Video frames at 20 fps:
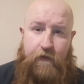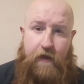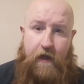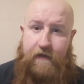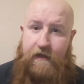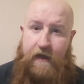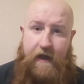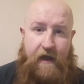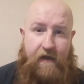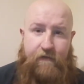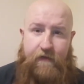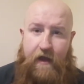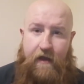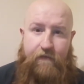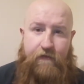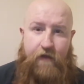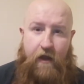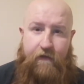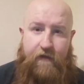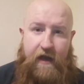I didn't have. I've
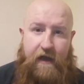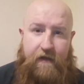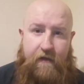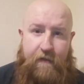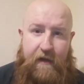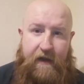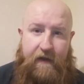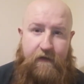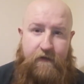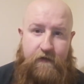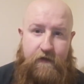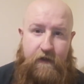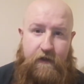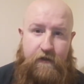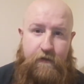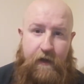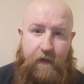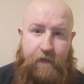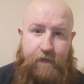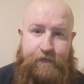not even had the mac and
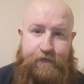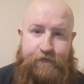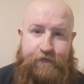cheese, man.